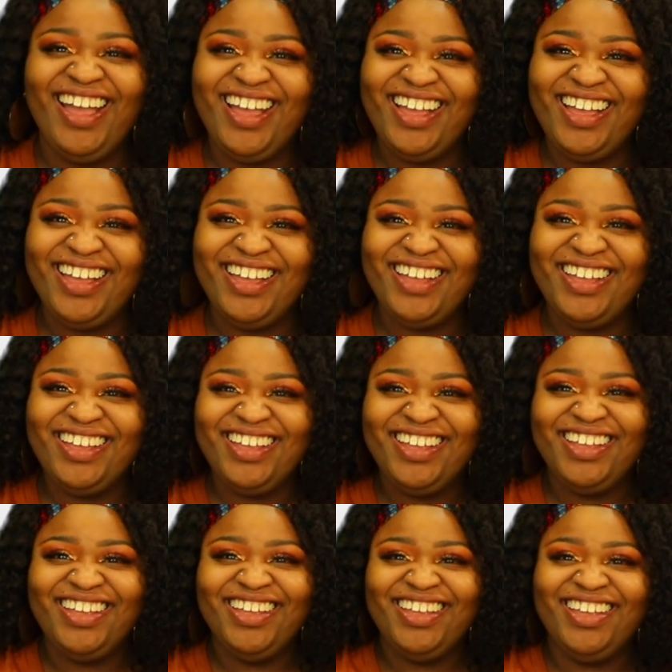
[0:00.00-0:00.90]

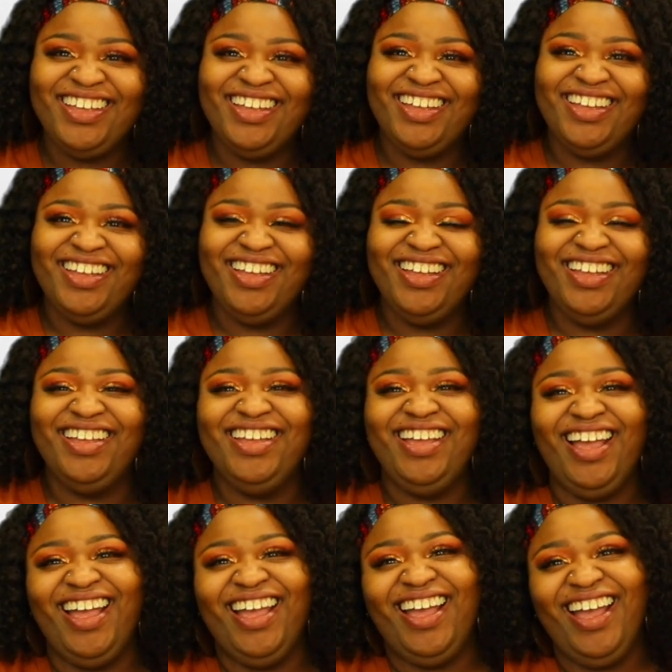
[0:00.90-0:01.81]

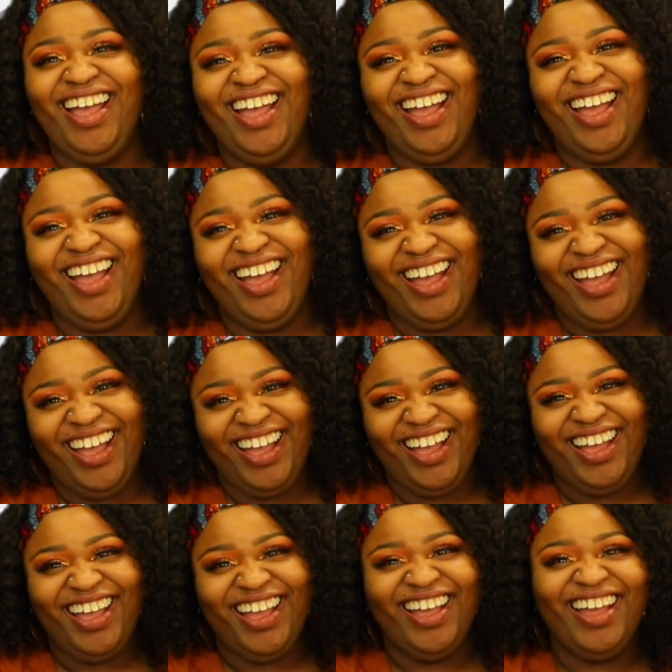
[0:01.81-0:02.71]

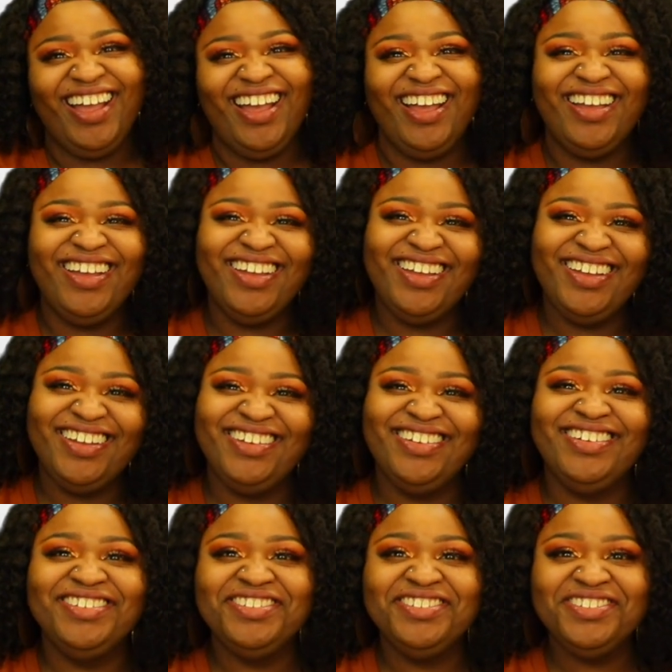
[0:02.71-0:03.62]

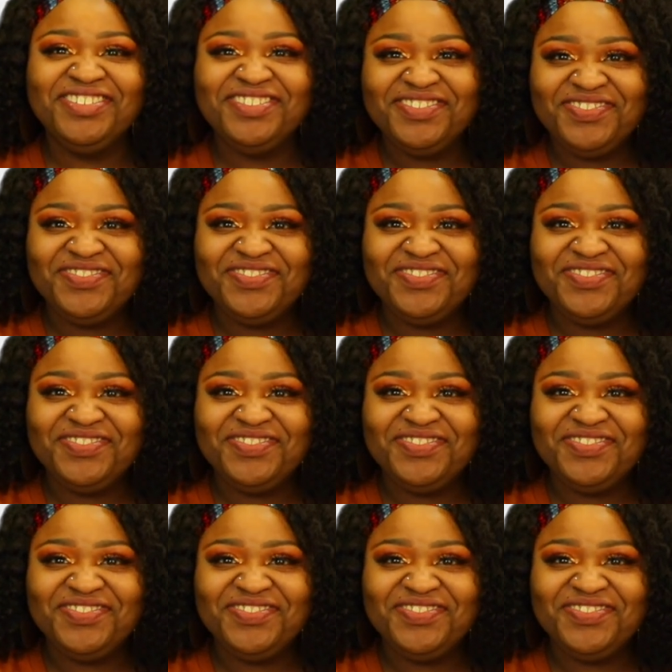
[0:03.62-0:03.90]
No words are spoken by the person on screen.